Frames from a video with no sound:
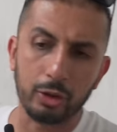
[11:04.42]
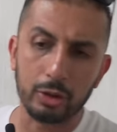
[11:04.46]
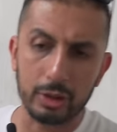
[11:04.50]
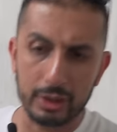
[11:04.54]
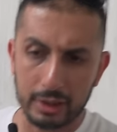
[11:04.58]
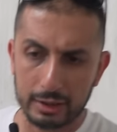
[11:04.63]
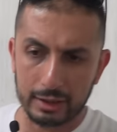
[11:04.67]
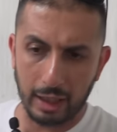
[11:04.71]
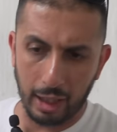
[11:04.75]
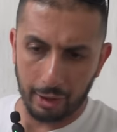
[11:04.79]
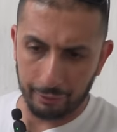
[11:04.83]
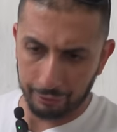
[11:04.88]
good
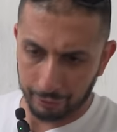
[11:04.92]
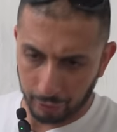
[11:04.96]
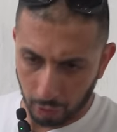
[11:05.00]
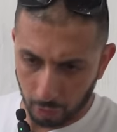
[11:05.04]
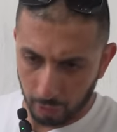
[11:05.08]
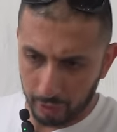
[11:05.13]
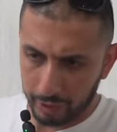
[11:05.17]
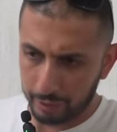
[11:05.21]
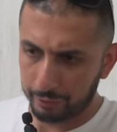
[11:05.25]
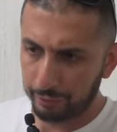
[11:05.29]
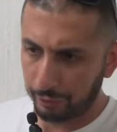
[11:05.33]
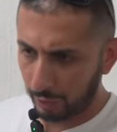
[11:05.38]
stuff
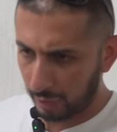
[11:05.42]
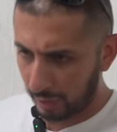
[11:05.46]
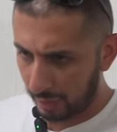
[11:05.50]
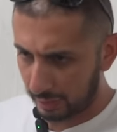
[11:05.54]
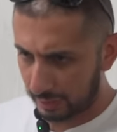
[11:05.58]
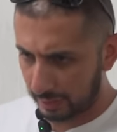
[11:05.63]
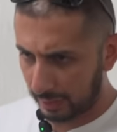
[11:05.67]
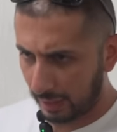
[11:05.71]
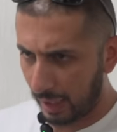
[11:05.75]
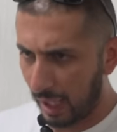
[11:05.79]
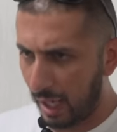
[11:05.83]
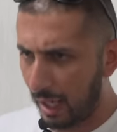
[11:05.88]
going for
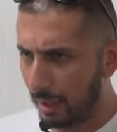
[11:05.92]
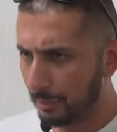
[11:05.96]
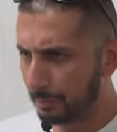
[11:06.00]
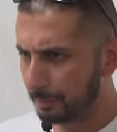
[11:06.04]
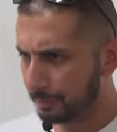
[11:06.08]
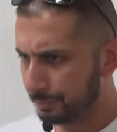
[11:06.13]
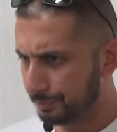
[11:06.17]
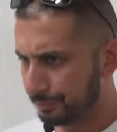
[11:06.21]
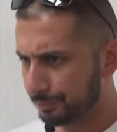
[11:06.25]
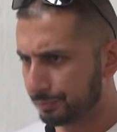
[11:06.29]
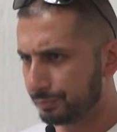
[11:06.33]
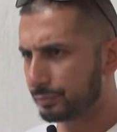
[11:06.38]
this car.
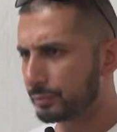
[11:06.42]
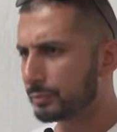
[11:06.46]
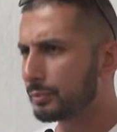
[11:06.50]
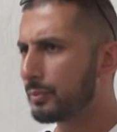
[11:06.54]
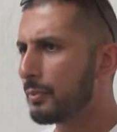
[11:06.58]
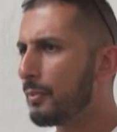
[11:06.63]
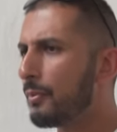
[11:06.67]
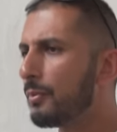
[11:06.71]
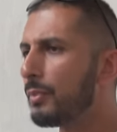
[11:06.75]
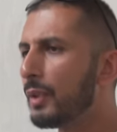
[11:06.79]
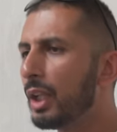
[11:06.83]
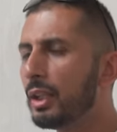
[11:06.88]

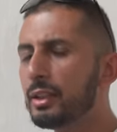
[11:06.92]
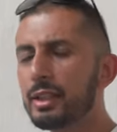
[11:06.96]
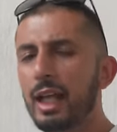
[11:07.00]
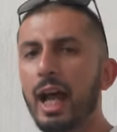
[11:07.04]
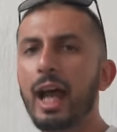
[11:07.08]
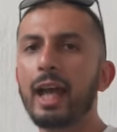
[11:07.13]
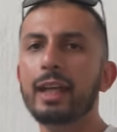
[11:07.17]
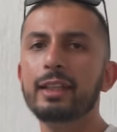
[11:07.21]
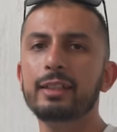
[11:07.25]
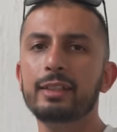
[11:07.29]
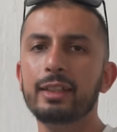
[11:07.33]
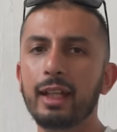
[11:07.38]
The
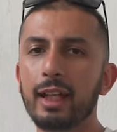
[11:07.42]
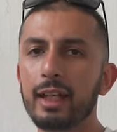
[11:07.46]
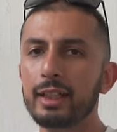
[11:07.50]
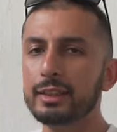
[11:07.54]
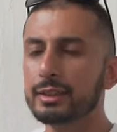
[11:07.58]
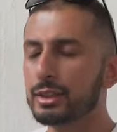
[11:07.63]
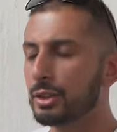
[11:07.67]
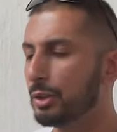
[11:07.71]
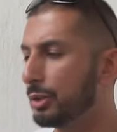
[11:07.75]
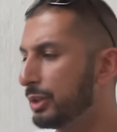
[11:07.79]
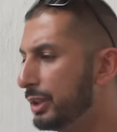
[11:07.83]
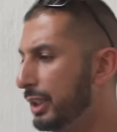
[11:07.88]
idea
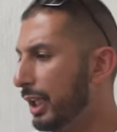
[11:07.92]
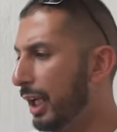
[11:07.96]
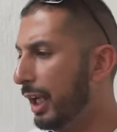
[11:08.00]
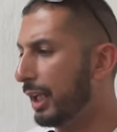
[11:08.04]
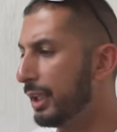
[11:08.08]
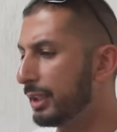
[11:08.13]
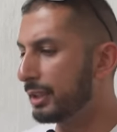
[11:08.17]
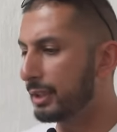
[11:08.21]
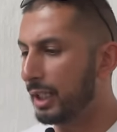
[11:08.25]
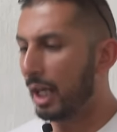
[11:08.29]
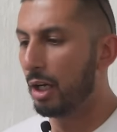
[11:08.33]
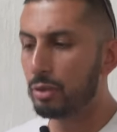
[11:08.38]
is to
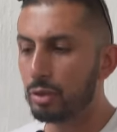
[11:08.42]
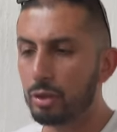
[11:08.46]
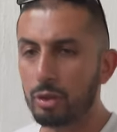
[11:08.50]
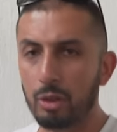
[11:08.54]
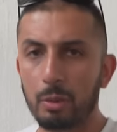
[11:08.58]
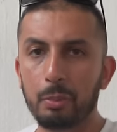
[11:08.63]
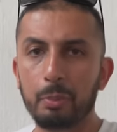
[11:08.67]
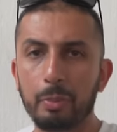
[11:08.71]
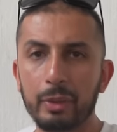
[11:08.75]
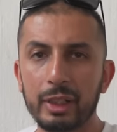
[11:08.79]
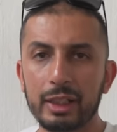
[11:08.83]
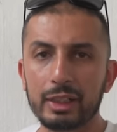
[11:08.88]
tear it down
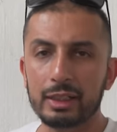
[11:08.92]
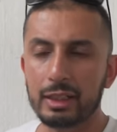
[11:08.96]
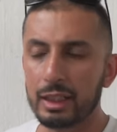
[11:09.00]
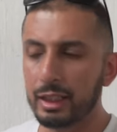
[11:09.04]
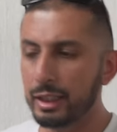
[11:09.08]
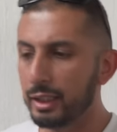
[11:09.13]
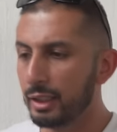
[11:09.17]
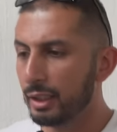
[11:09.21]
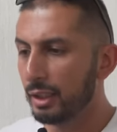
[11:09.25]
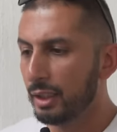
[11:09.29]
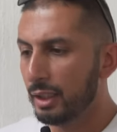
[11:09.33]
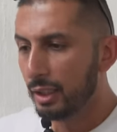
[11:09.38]

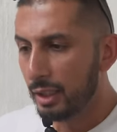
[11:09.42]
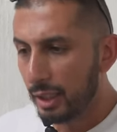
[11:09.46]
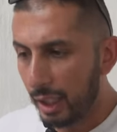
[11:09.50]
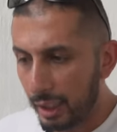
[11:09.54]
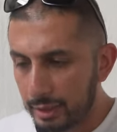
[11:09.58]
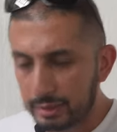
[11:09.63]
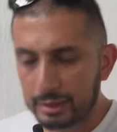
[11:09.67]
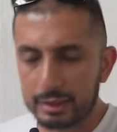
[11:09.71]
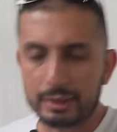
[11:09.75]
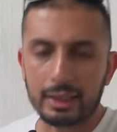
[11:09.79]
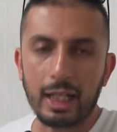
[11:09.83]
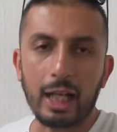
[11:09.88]
completely
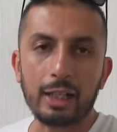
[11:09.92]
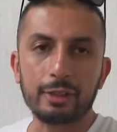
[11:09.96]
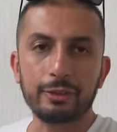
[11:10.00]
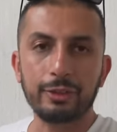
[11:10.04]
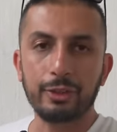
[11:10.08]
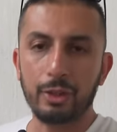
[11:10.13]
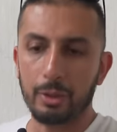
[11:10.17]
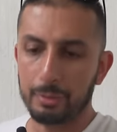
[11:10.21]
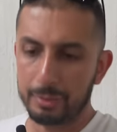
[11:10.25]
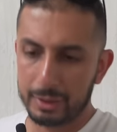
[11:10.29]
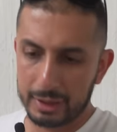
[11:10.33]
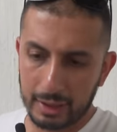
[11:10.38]
and start
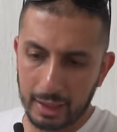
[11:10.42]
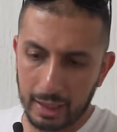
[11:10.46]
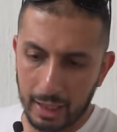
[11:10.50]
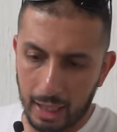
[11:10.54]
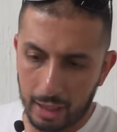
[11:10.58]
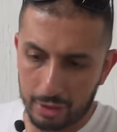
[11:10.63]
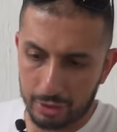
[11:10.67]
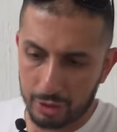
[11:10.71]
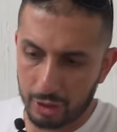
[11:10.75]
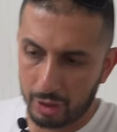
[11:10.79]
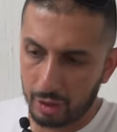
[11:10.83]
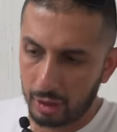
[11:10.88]
from
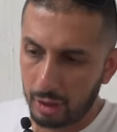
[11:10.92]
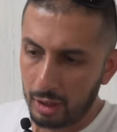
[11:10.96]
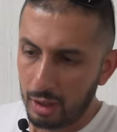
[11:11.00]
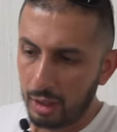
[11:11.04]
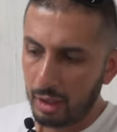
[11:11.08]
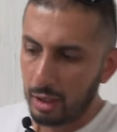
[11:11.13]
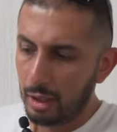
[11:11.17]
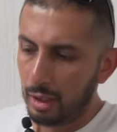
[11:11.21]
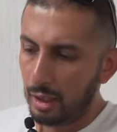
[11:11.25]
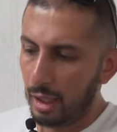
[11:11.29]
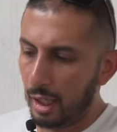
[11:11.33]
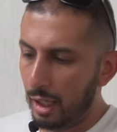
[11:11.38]
scratch.
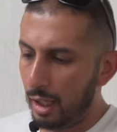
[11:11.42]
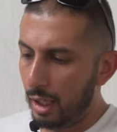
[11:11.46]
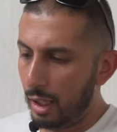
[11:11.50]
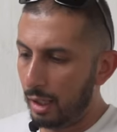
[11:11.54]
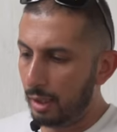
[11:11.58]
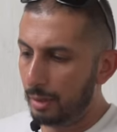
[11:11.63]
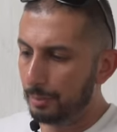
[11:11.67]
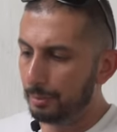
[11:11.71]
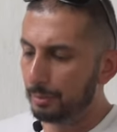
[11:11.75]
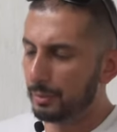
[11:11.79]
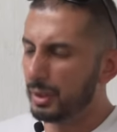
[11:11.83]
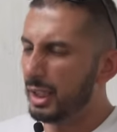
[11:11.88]

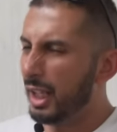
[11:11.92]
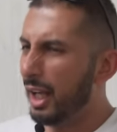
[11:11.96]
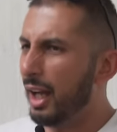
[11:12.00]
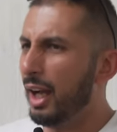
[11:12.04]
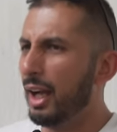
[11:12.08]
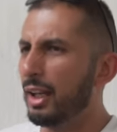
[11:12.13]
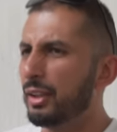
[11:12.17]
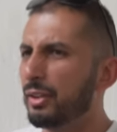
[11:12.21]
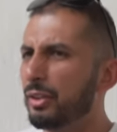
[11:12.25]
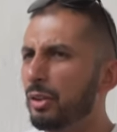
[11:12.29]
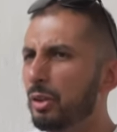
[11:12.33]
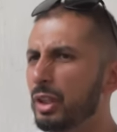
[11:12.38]
Um,
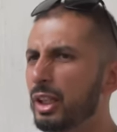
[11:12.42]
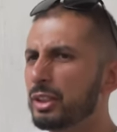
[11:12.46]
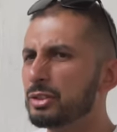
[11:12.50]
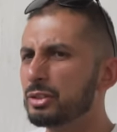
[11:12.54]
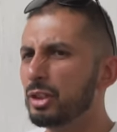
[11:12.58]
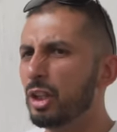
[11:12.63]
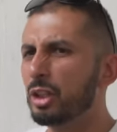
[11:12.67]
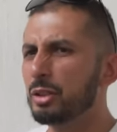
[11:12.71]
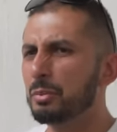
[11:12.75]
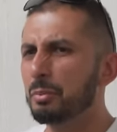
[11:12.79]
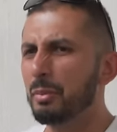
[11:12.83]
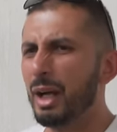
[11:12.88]
yeah, so there's
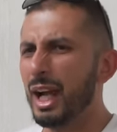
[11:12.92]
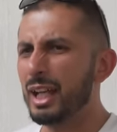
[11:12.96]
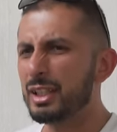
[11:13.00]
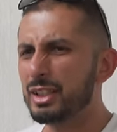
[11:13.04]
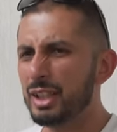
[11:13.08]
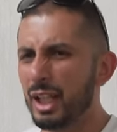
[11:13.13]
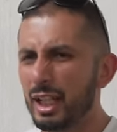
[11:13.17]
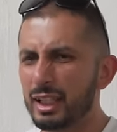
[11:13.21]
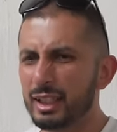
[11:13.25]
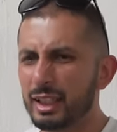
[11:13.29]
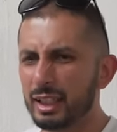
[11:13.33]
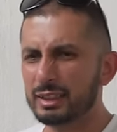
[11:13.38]
not
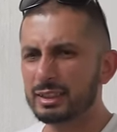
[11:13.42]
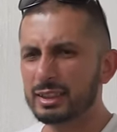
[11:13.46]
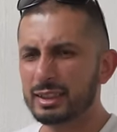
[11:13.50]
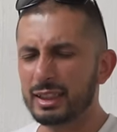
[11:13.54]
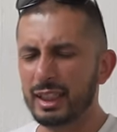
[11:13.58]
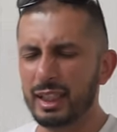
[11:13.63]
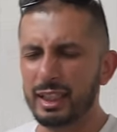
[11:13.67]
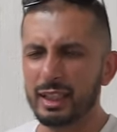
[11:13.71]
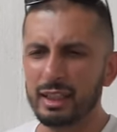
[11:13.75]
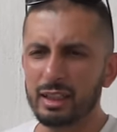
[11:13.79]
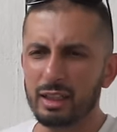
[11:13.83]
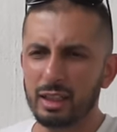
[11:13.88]
much I can
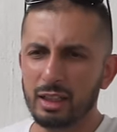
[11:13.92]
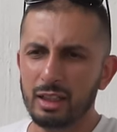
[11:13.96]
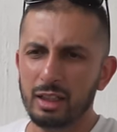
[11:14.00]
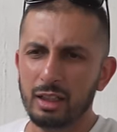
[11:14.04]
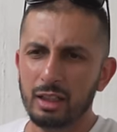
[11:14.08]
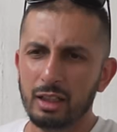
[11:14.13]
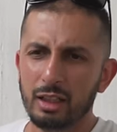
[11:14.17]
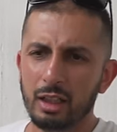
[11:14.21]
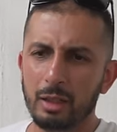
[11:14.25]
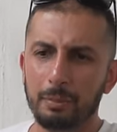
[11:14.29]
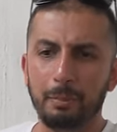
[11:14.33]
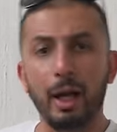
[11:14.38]
say
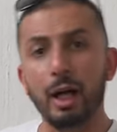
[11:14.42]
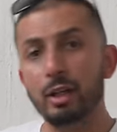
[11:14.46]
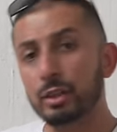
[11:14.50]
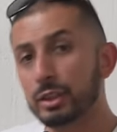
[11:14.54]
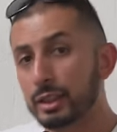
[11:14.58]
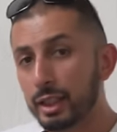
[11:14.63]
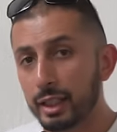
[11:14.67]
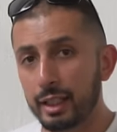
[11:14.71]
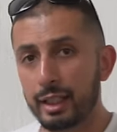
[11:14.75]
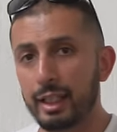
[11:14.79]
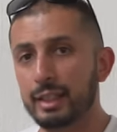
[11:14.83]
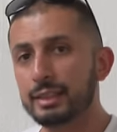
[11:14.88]

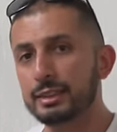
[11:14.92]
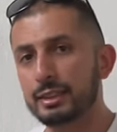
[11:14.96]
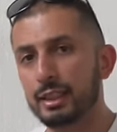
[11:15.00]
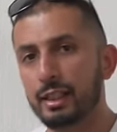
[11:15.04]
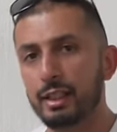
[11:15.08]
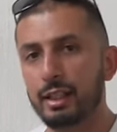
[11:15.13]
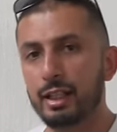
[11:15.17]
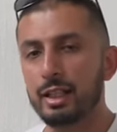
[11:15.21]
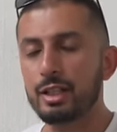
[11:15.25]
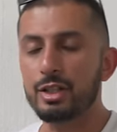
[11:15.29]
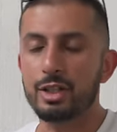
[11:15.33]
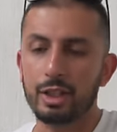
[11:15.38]
about the
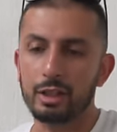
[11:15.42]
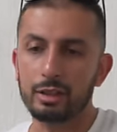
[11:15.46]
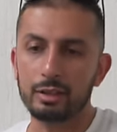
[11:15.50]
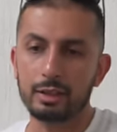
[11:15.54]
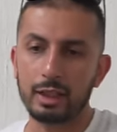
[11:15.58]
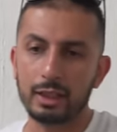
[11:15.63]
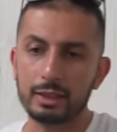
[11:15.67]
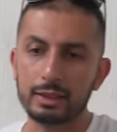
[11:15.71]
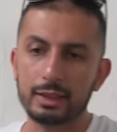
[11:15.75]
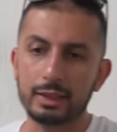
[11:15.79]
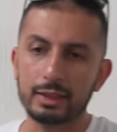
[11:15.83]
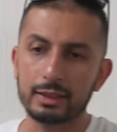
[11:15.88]
restoration.
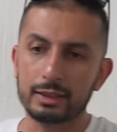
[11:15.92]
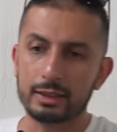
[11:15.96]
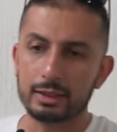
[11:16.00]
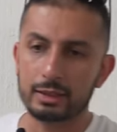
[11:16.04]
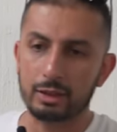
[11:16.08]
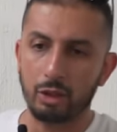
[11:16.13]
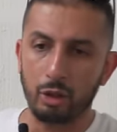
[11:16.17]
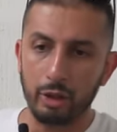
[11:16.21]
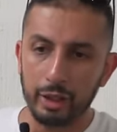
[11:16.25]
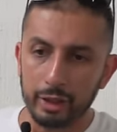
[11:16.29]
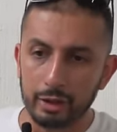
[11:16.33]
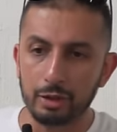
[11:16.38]
This is
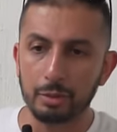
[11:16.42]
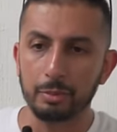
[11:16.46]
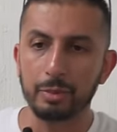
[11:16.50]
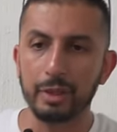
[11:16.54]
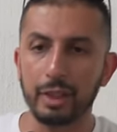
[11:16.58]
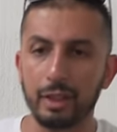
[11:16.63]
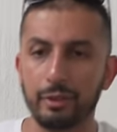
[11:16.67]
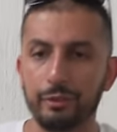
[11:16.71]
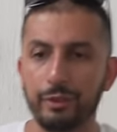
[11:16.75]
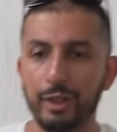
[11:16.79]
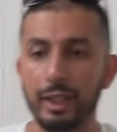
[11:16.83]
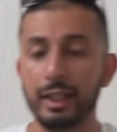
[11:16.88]
going to
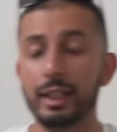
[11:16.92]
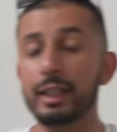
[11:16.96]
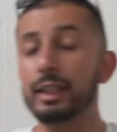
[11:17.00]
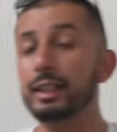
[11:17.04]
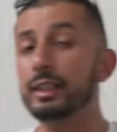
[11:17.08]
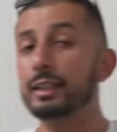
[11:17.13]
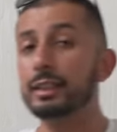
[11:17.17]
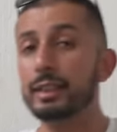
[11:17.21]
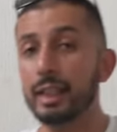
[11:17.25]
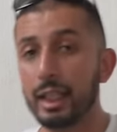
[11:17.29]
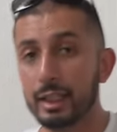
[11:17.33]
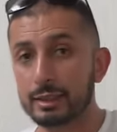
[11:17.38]
be a very
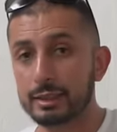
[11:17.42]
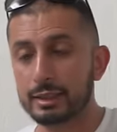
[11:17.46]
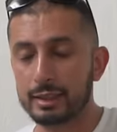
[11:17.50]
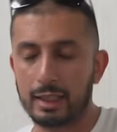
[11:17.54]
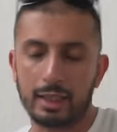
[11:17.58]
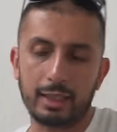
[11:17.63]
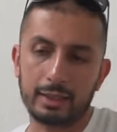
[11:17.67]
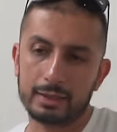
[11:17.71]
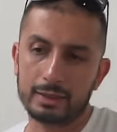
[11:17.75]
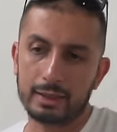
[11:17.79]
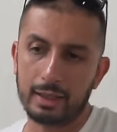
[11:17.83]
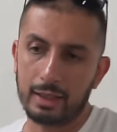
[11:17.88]
intense
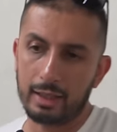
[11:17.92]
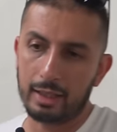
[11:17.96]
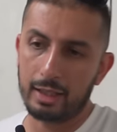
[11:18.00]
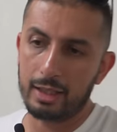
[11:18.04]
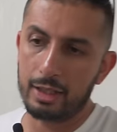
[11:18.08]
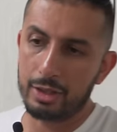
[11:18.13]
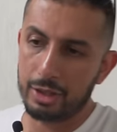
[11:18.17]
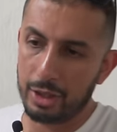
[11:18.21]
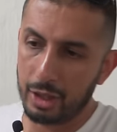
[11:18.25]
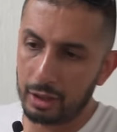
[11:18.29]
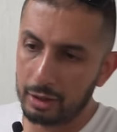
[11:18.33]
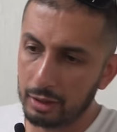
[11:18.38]

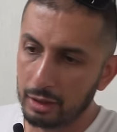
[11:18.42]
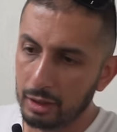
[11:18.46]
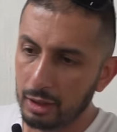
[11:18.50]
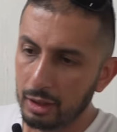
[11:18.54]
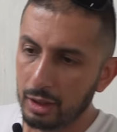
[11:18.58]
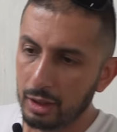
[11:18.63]
restoration.